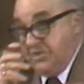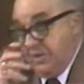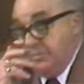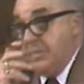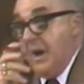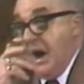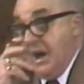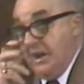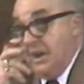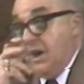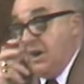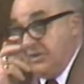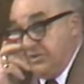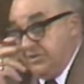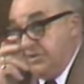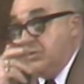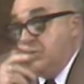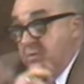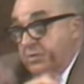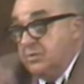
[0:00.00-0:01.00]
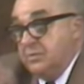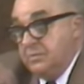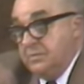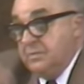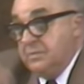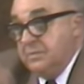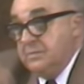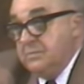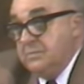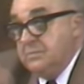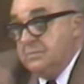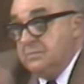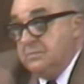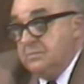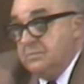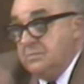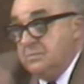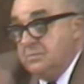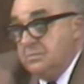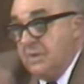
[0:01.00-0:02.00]
the bylaws, too.
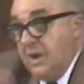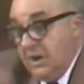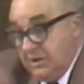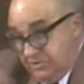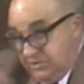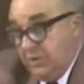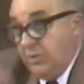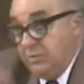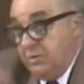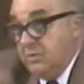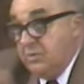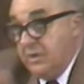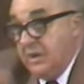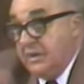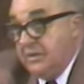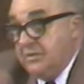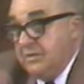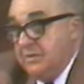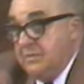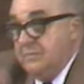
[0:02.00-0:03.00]
I'll show you that.